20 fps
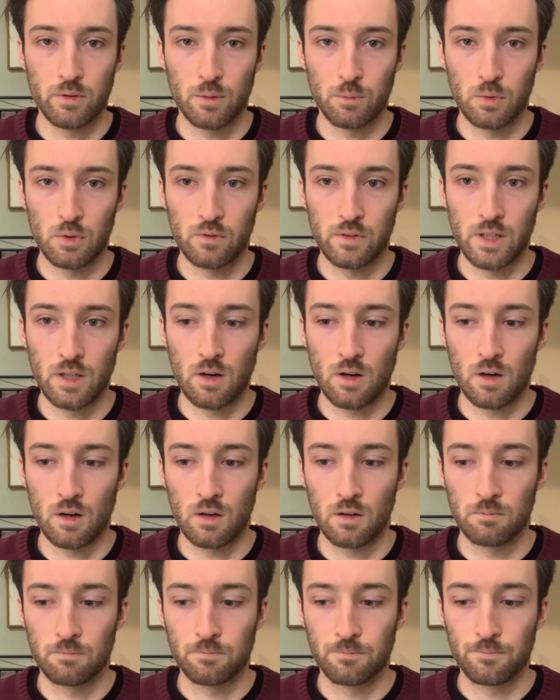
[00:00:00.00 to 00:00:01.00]
the movie
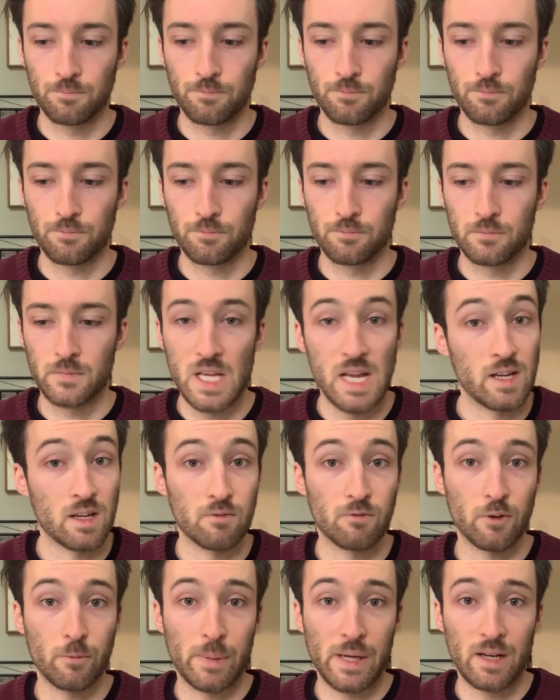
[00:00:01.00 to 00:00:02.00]
are
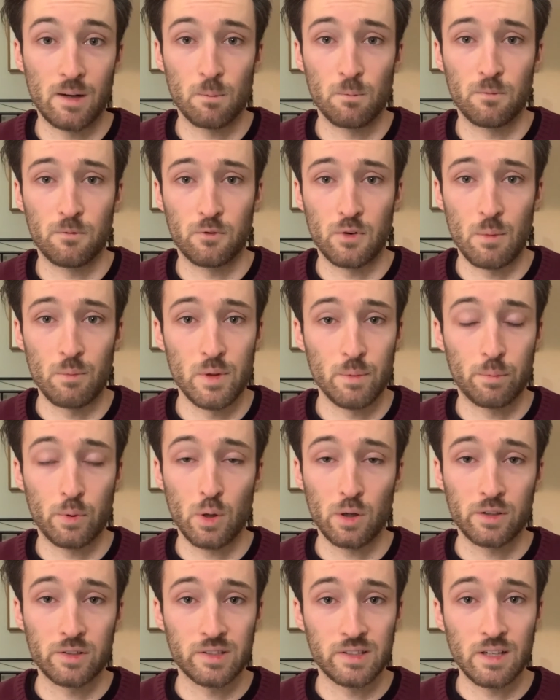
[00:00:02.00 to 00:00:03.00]
taken verbatim from the
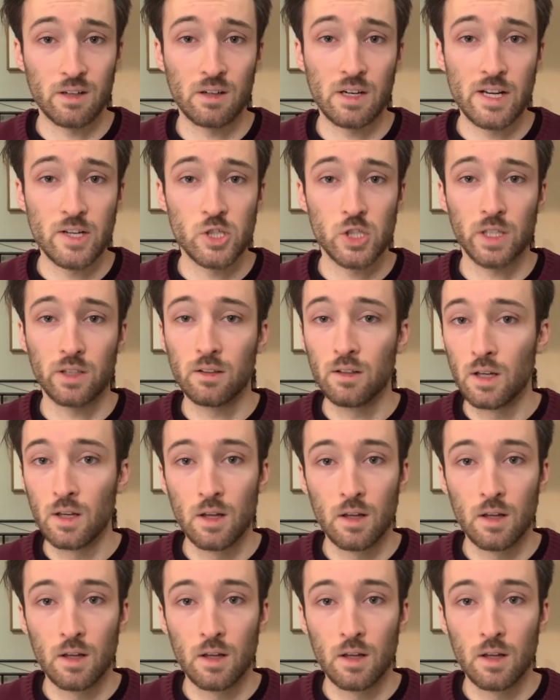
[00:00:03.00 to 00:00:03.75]
book's narration.